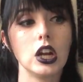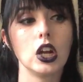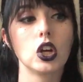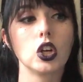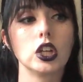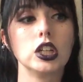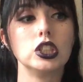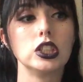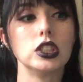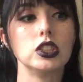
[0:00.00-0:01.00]
It
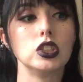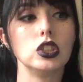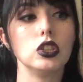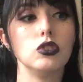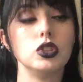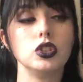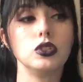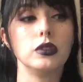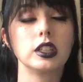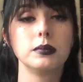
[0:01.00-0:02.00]
encourages you
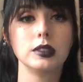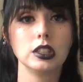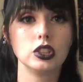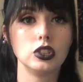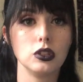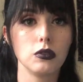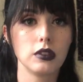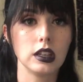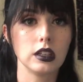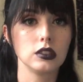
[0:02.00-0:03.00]
to experience new
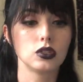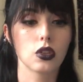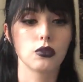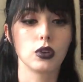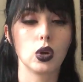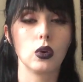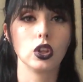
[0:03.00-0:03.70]
things through